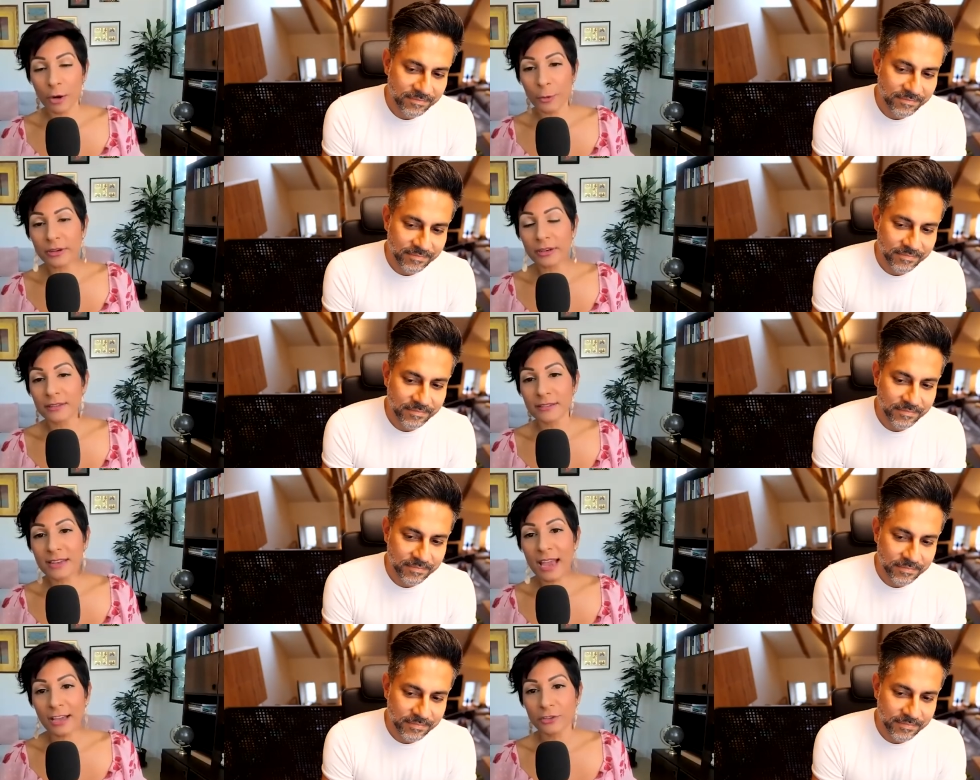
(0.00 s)
Speaker 1: awkwardness is
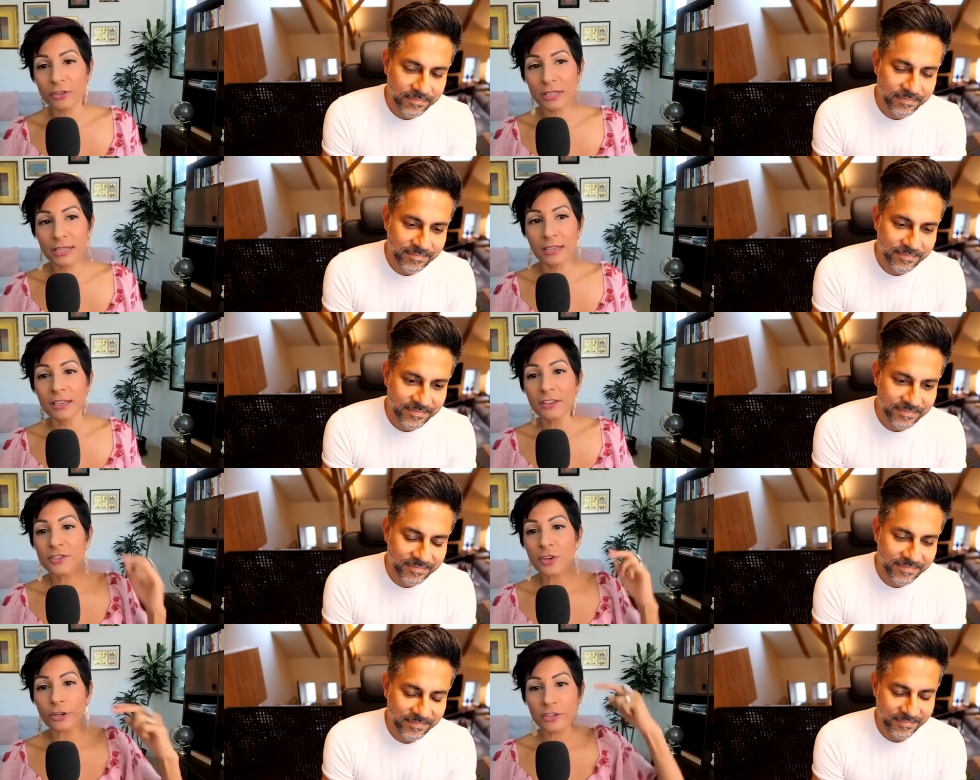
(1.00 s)
to actually
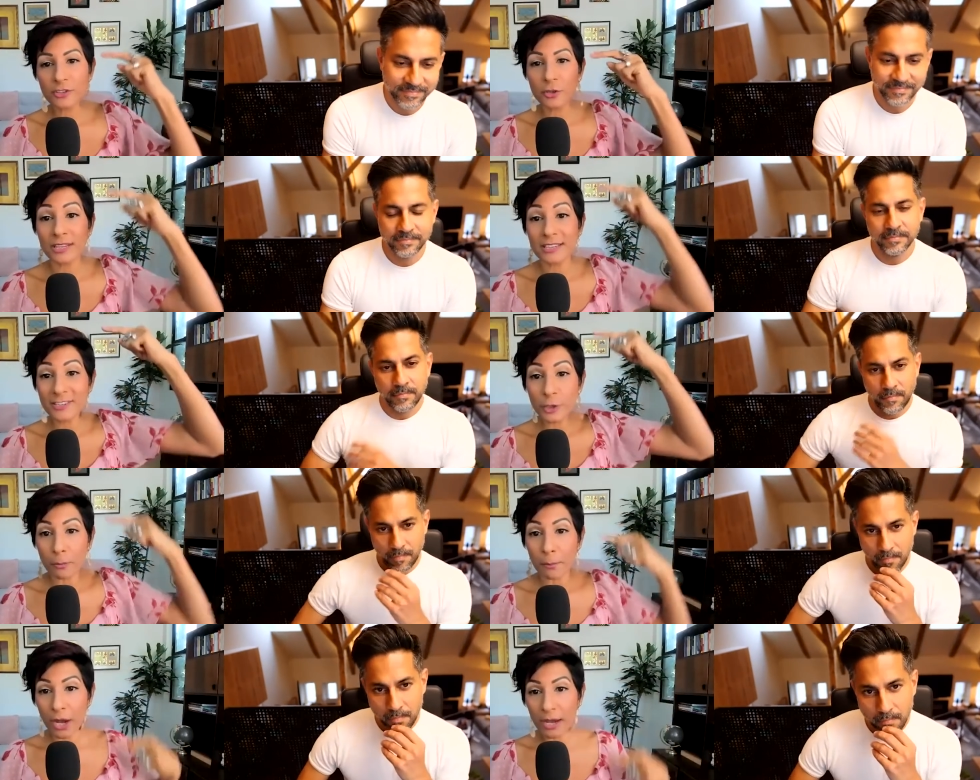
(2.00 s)
start to tune into your
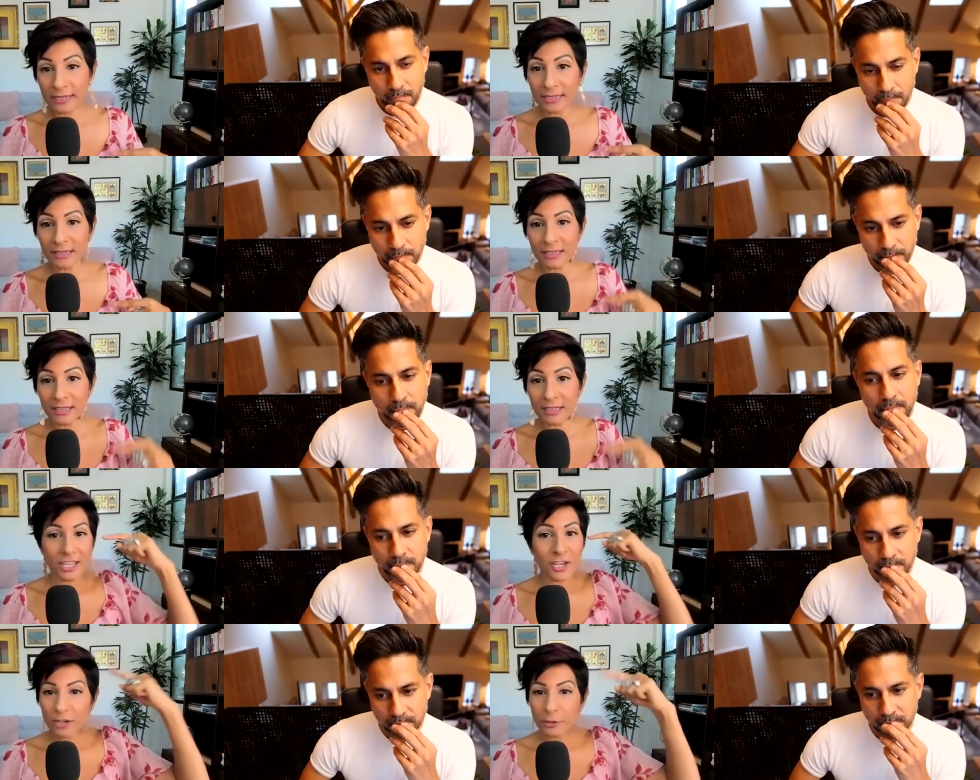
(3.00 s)
body,
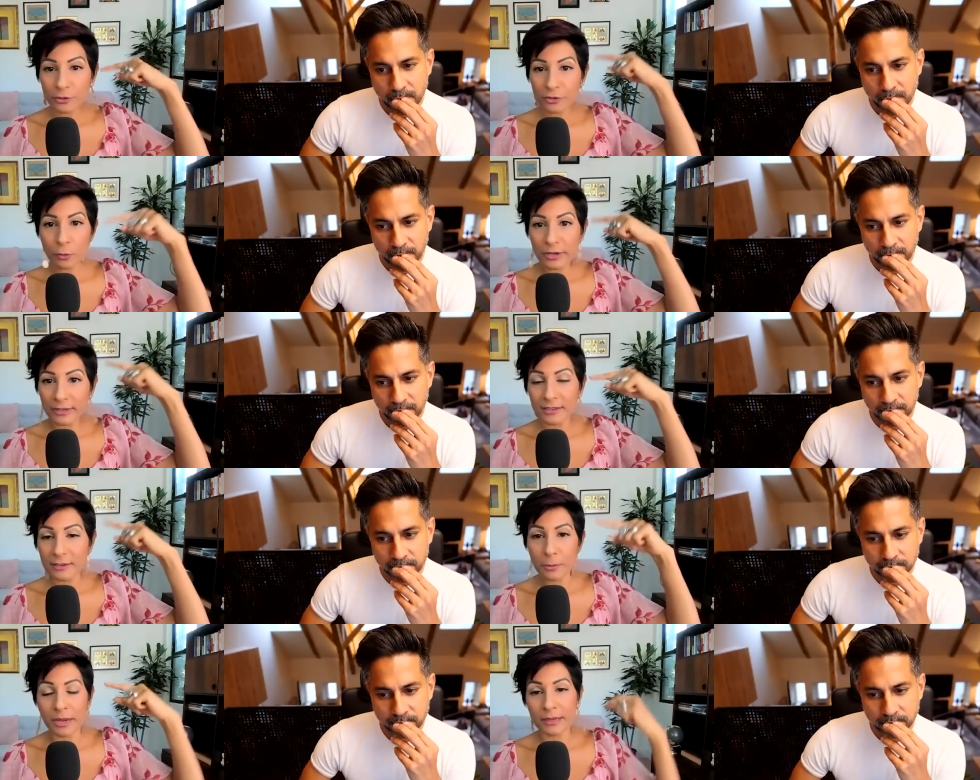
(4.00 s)
not your stories in
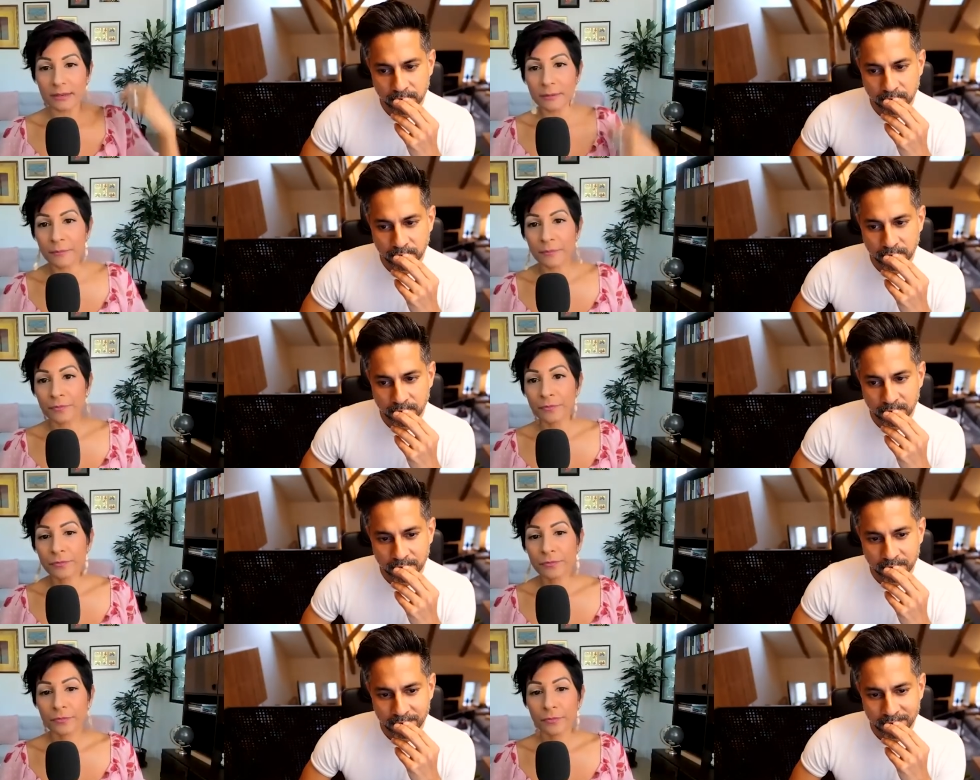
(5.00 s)
your mind.
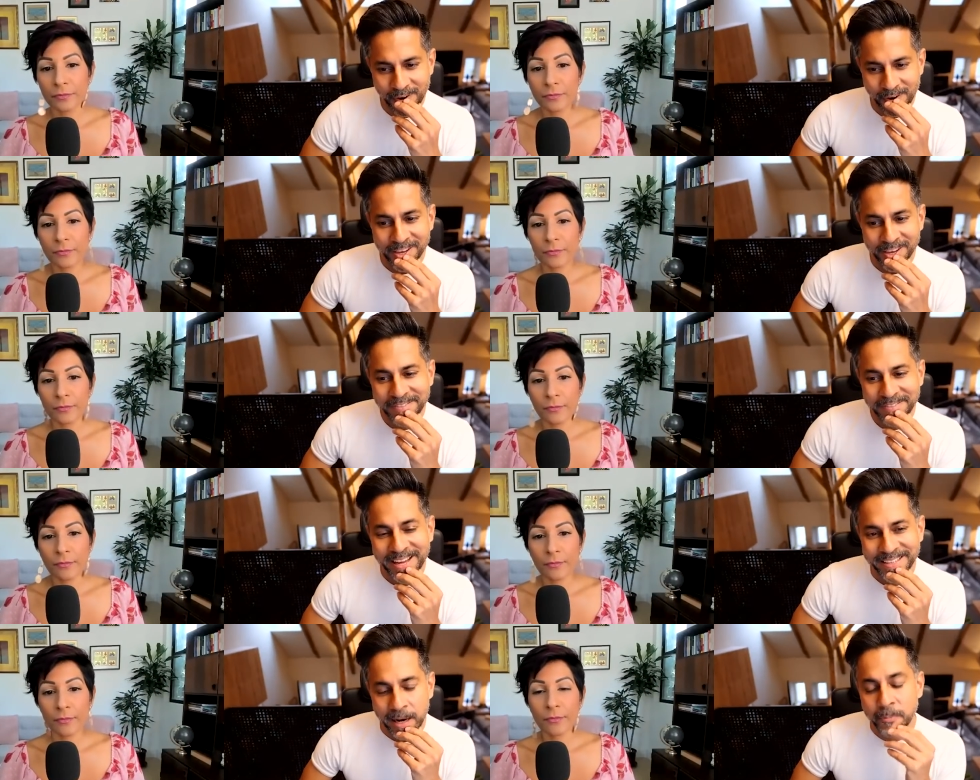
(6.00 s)
Speaker 2: Oh, I love
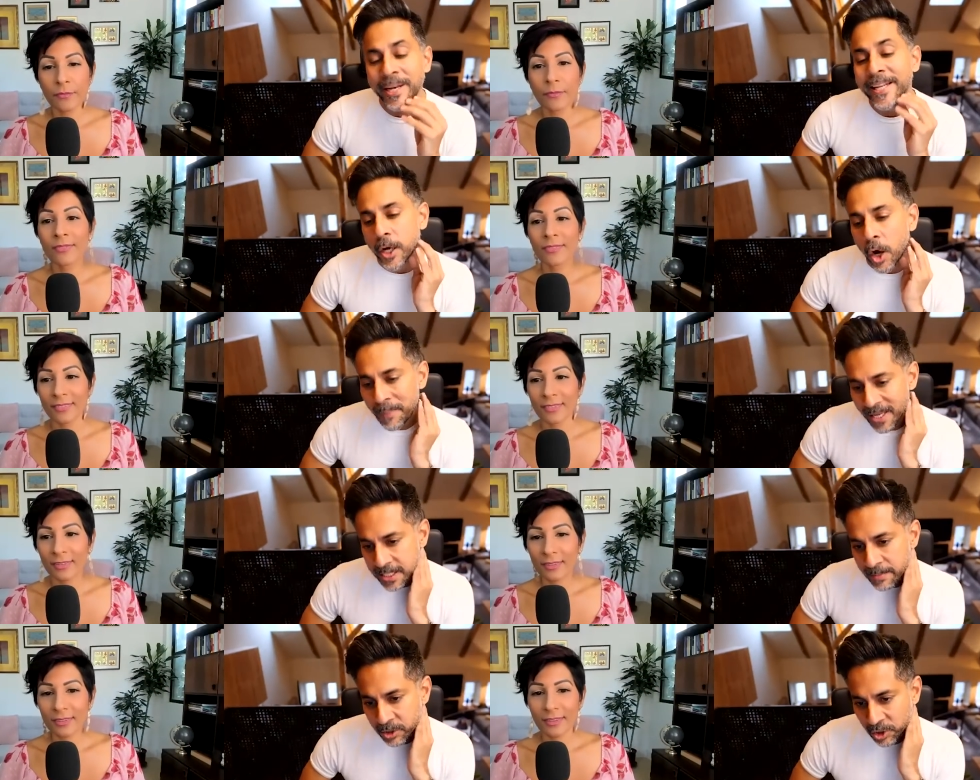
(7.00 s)
that. I'm reading the comments
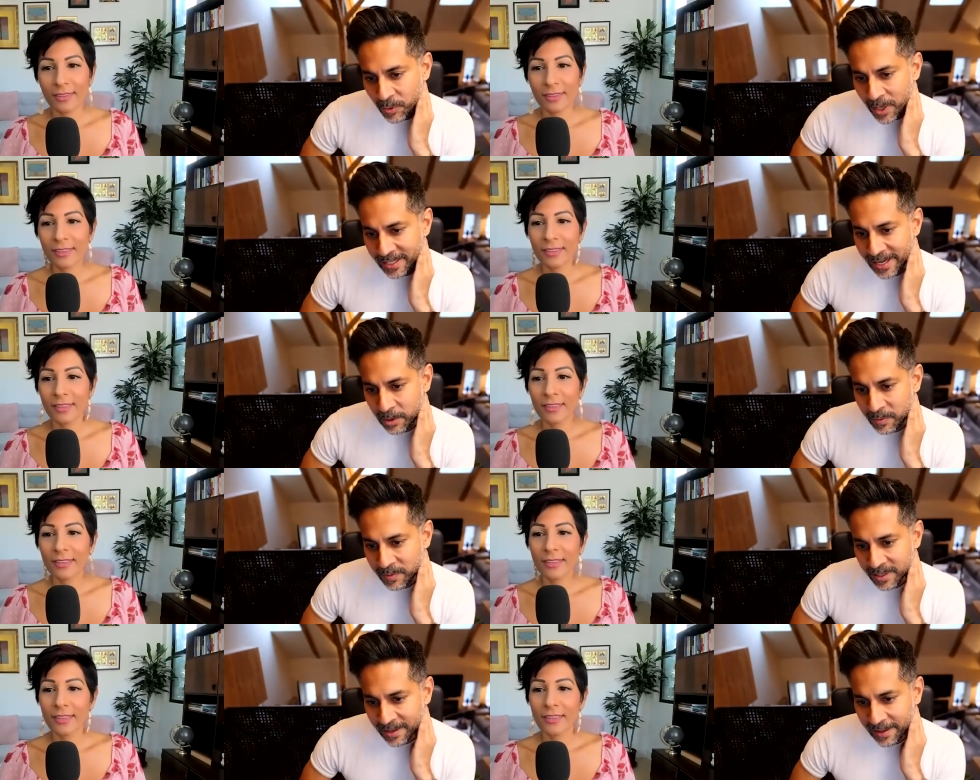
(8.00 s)
emerging right now.
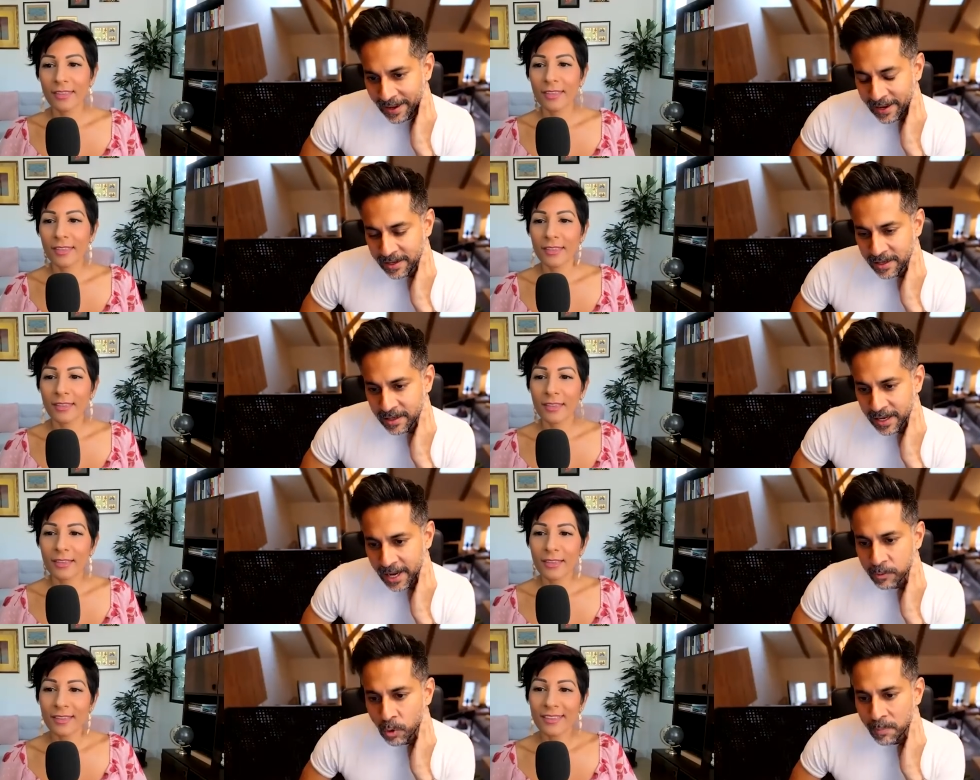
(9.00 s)
And
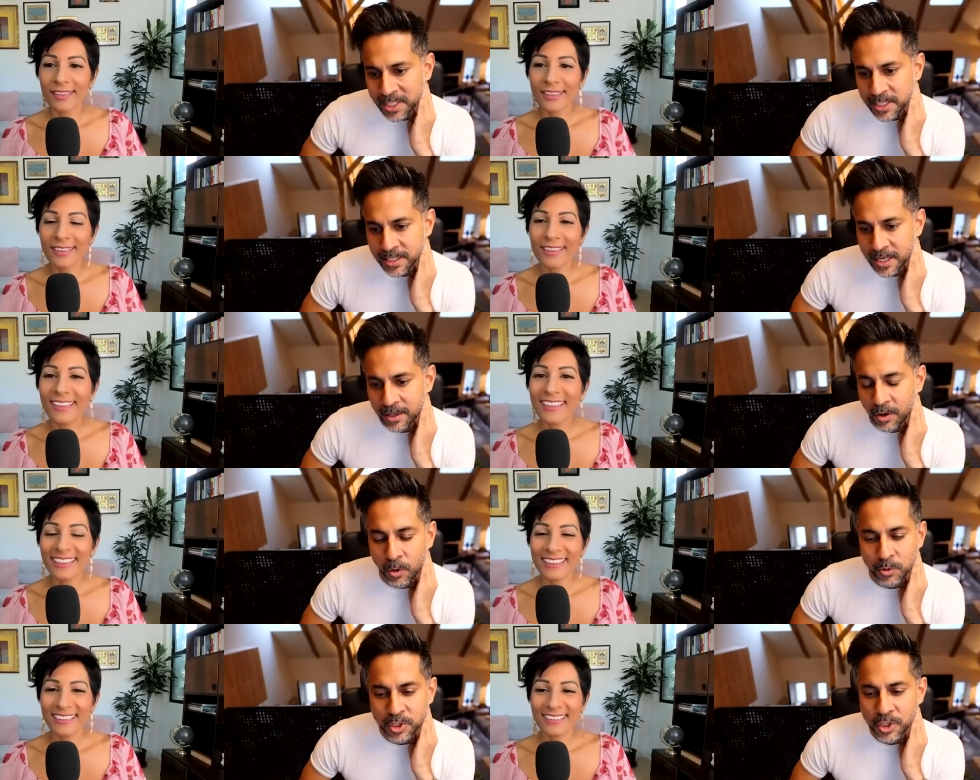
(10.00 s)
Heather Robbins is saying, oh,
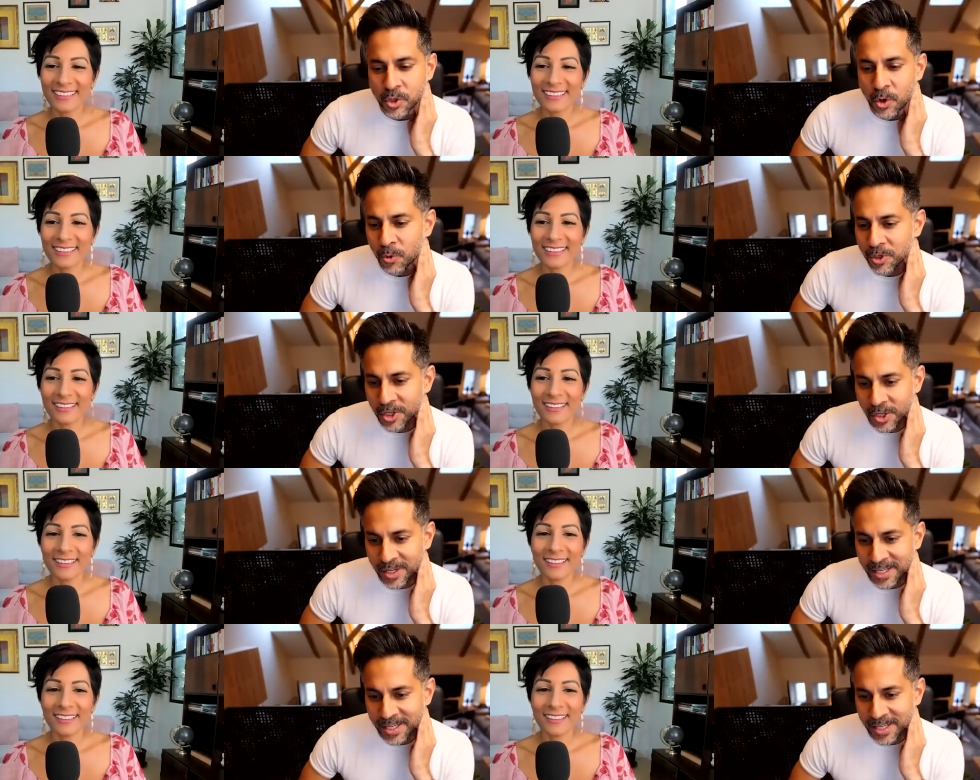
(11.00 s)
so good.